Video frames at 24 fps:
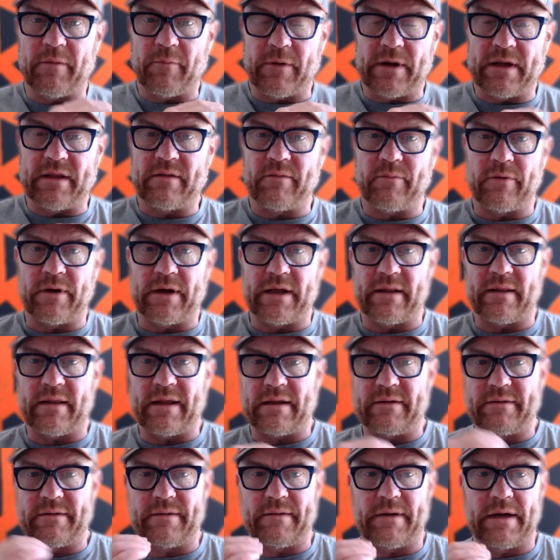with
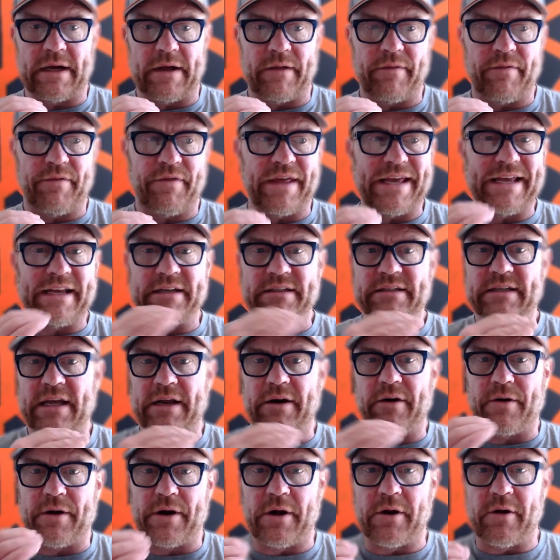things that
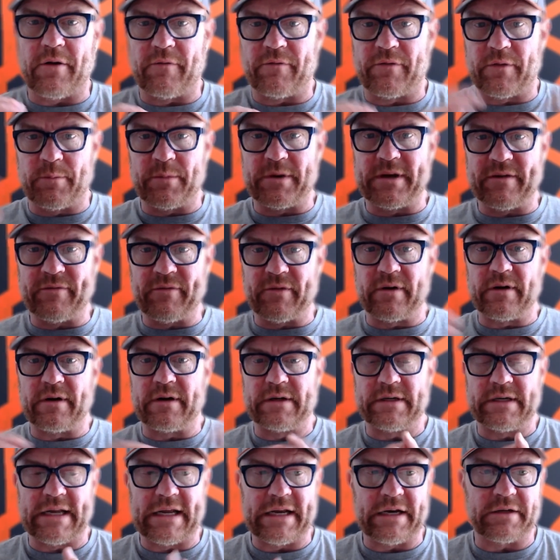are known from
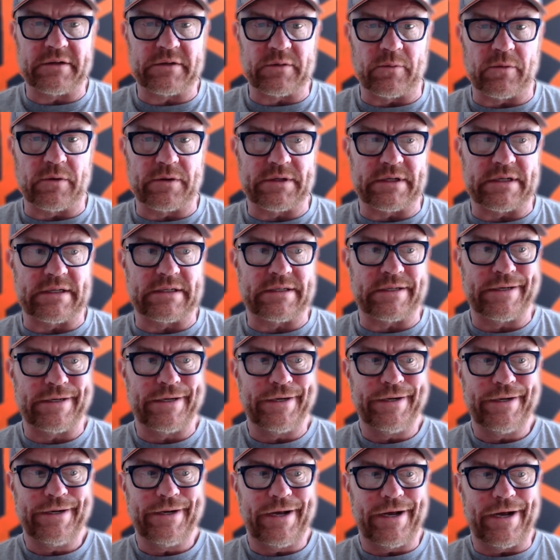different data sources
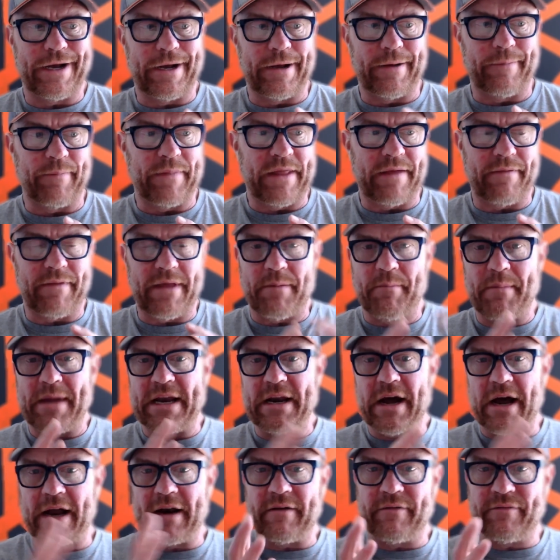that may
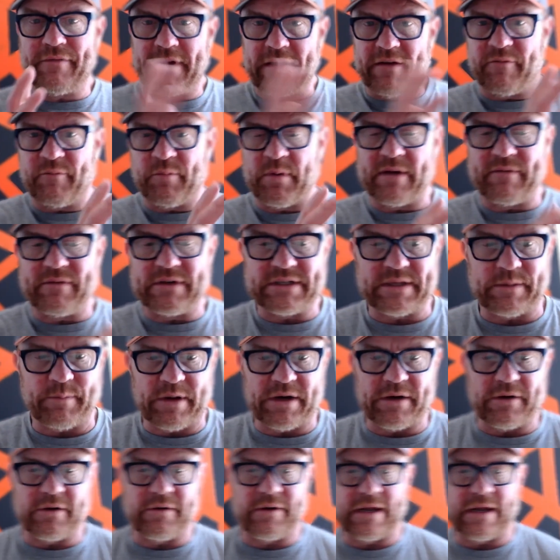not have previously been in your